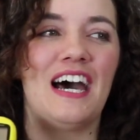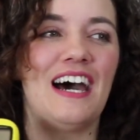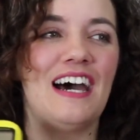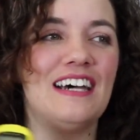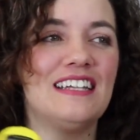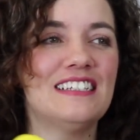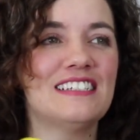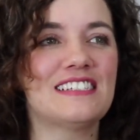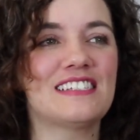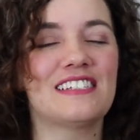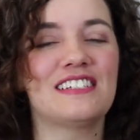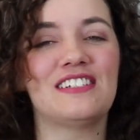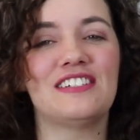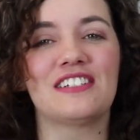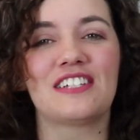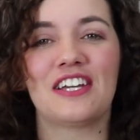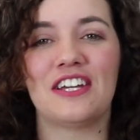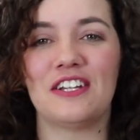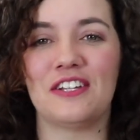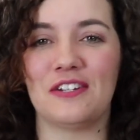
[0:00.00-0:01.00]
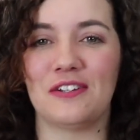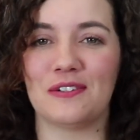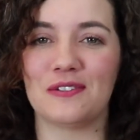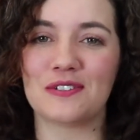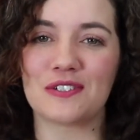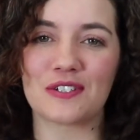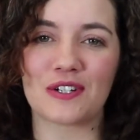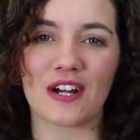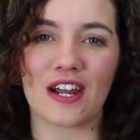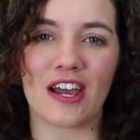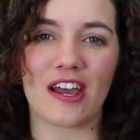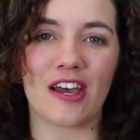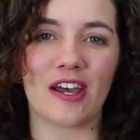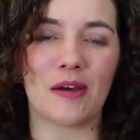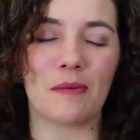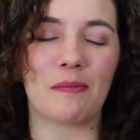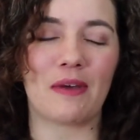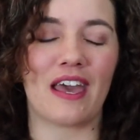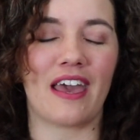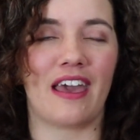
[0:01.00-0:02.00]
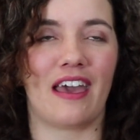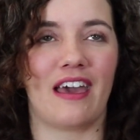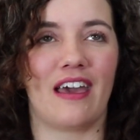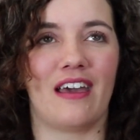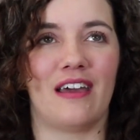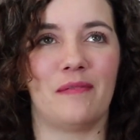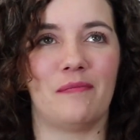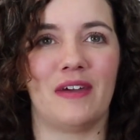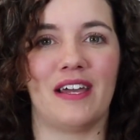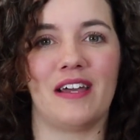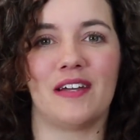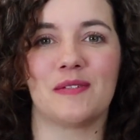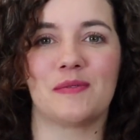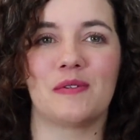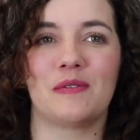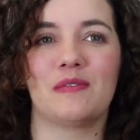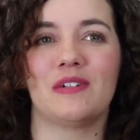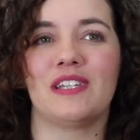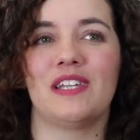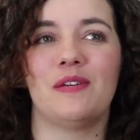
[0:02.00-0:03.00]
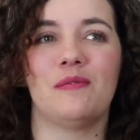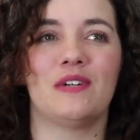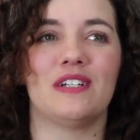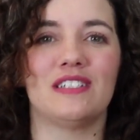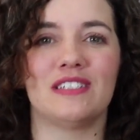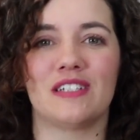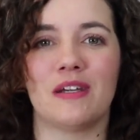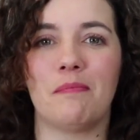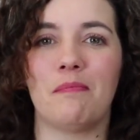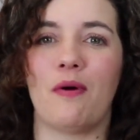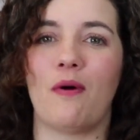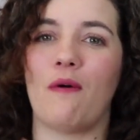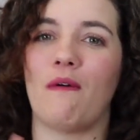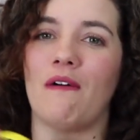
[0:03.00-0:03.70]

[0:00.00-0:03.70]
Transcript: on this little canoe trip and my husband really wanted to